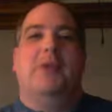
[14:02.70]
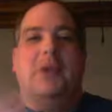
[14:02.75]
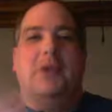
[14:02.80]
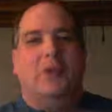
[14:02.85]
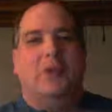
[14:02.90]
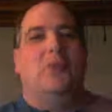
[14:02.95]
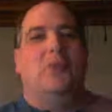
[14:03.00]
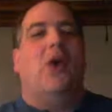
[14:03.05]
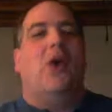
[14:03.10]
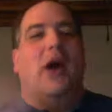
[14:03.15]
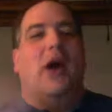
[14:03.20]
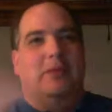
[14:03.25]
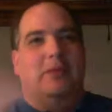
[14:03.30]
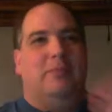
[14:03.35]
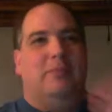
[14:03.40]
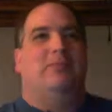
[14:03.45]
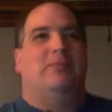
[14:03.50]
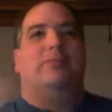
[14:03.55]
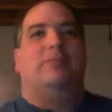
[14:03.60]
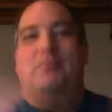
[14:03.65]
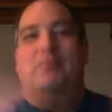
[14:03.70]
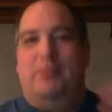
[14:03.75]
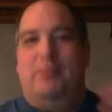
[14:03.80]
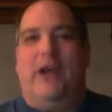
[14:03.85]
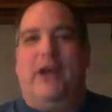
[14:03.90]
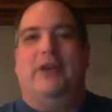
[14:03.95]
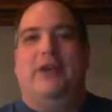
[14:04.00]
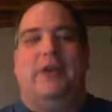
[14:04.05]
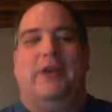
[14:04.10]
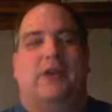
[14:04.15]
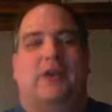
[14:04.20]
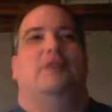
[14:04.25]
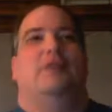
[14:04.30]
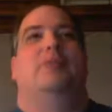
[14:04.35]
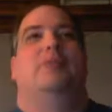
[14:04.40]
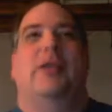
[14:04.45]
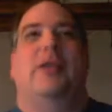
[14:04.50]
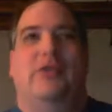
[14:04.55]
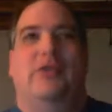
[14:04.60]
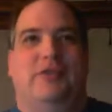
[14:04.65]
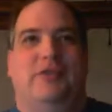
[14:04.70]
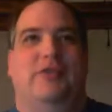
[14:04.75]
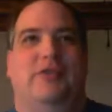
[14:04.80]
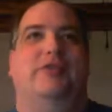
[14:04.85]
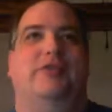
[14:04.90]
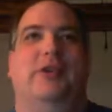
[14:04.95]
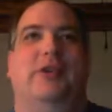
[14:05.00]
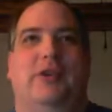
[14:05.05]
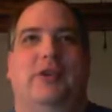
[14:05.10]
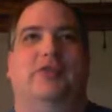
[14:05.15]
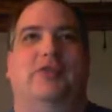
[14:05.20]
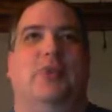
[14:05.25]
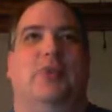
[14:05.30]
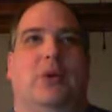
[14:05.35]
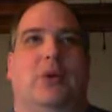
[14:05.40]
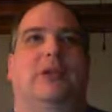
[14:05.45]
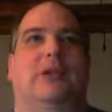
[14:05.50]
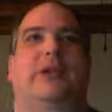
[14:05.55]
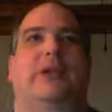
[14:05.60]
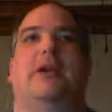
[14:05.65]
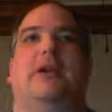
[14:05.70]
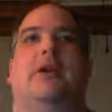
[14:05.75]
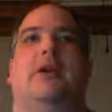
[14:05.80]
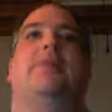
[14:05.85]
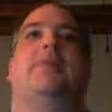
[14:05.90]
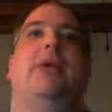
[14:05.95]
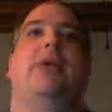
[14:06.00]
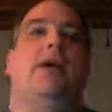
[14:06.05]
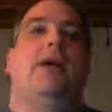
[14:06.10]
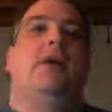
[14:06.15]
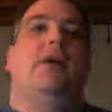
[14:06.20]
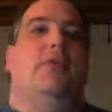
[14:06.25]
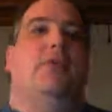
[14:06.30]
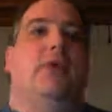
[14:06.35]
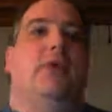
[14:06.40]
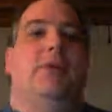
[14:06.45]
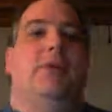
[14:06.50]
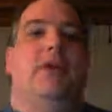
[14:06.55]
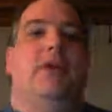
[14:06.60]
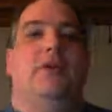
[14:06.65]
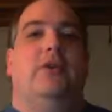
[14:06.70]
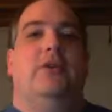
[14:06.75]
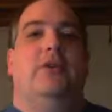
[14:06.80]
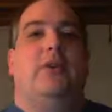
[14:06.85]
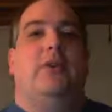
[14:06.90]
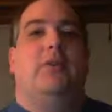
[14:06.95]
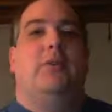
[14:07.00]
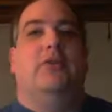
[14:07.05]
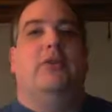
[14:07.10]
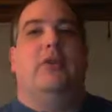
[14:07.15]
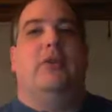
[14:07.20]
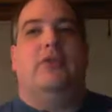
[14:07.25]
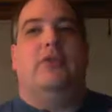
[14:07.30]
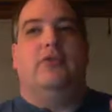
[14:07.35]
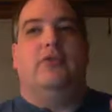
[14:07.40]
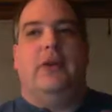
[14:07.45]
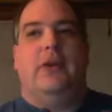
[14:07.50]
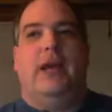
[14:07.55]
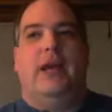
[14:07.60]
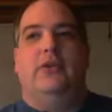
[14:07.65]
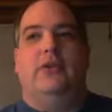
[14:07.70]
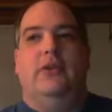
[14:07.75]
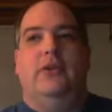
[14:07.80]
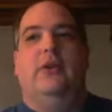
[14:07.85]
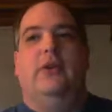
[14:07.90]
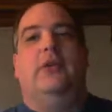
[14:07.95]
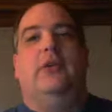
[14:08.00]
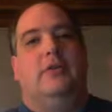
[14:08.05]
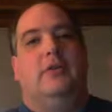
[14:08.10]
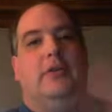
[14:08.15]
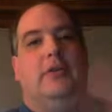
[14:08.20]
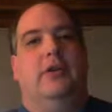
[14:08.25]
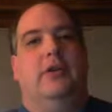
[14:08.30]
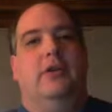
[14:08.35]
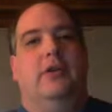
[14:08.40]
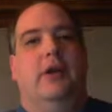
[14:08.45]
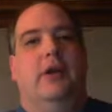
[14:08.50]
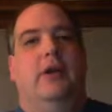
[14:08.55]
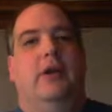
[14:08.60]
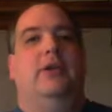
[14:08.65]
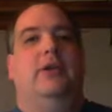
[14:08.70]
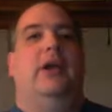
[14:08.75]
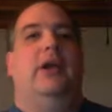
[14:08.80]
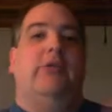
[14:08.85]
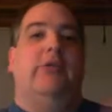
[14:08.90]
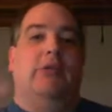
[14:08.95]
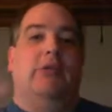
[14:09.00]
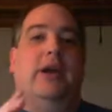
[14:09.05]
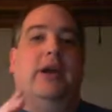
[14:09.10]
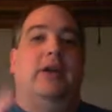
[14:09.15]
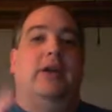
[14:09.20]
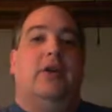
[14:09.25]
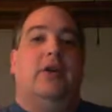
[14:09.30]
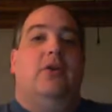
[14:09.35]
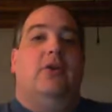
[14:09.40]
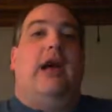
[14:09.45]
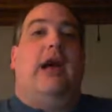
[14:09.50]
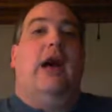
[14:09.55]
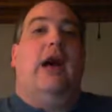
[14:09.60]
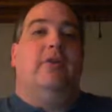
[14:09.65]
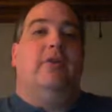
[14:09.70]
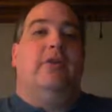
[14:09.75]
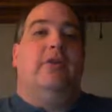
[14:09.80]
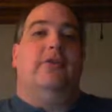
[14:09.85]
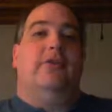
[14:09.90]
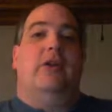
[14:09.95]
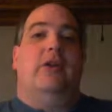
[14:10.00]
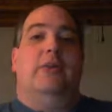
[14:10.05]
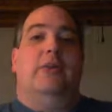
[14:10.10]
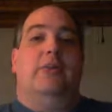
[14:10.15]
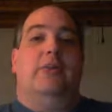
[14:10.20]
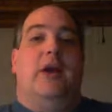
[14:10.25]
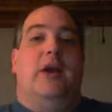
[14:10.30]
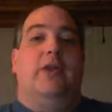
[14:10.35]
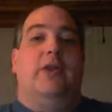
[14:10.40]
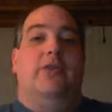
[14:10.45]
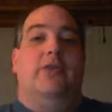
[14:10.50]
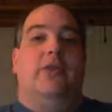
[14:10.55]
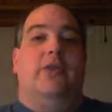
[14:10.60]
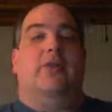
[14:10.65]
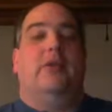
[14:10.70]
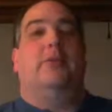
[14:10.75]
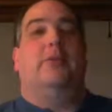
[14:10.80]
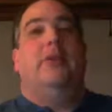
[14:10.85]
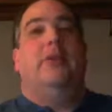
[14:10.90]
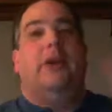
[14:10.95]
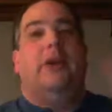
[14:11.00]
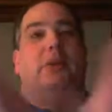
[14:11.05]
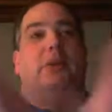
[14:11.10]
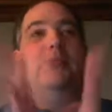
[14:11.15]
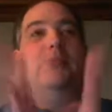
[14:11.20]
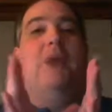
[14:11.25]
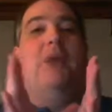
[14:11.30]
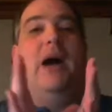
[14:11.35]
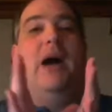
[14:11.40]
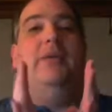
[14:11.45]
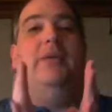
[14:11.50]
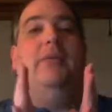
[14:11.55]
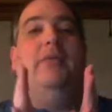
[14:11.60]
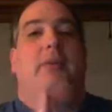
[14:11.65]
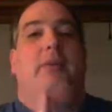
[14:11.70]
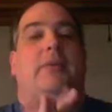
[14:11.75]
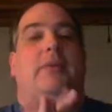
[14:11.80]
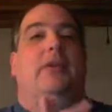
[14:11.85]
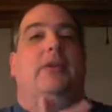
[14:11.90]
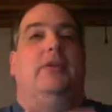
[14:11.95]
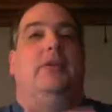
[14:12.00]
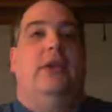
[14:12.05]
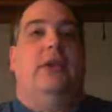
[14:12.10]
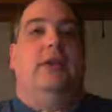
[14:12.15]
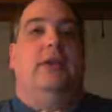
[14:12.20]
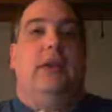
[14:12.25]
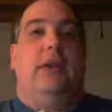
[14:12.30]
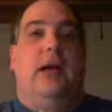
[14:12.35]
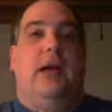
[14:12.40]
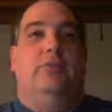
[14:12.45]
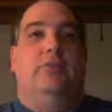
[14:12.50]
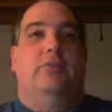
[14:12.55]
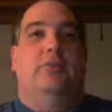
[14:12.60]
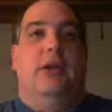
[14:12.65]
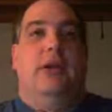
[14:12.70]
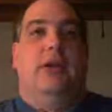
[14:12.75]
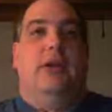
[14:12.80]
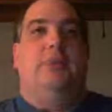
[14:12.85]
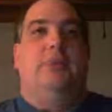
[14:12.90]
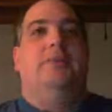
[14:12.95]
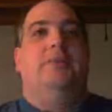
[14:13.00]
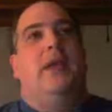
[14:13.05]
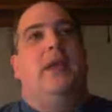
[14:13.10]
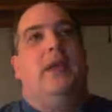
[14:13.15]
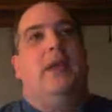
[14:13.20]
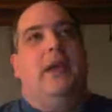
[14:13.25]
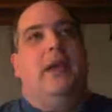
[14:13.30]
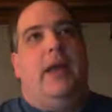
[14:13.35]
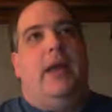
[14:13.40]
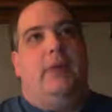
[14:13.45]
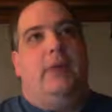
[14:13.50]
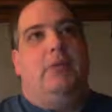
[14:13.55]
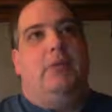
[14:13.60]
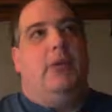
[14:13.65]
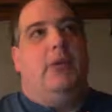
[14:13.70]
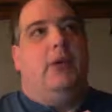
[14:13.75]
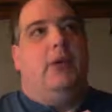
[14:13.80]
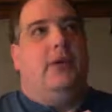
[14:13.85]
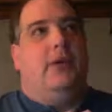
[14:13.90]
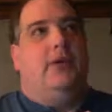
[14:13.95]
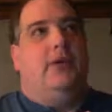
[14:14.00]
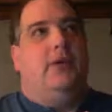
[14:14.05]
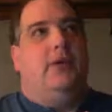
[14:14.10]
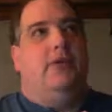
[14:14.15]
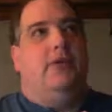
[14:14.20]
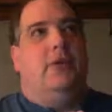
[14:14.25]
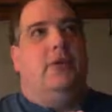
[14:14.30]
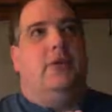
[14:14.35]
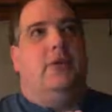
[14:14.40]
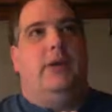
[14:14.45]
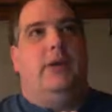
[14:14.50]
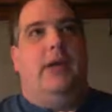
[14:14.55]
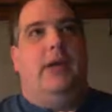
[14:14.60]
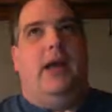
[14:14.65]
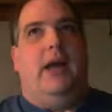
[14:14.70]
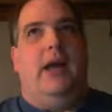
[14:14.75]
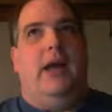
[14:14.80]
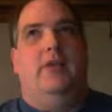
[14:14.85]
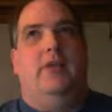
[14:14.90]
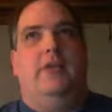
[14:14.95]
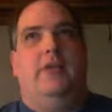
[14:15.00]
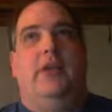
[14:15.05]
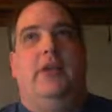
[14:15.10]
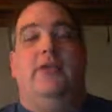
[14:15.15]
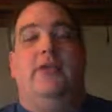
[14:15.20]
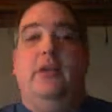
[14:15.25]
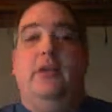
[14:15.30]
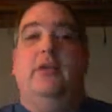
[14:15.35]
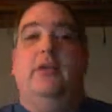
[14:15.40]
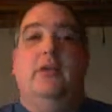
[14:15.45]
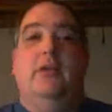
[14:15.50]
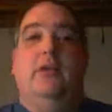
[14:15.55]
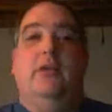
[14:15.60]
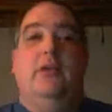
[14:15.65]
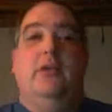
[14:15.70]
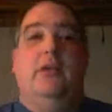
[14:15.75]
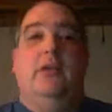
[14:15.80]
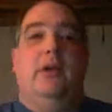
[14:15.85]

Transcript: going to want bidirectional messages very shortly here. So what I'm going to do is I'm going to extract the reader code and the writer code out of their separate processes. I'm going to combine them into a library. And what we're going to do is we're going to have a single,